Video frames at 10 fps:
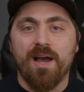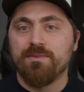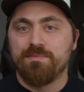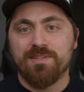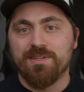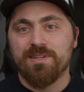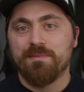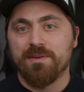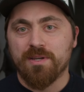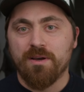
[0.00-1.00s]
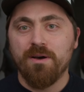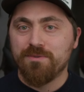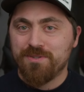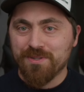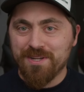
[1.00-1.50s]
was basically to him, I was like, oh,
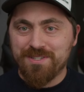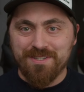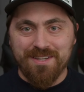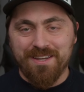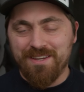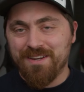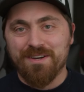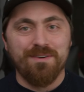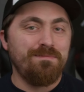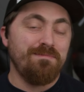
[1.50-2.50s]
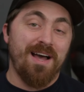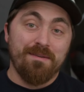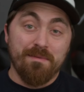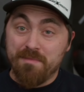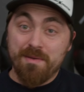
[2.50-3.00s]
so let's I
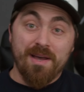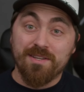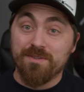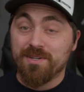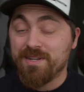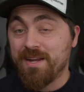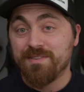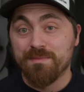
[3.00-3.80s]
maybe I could do a kind of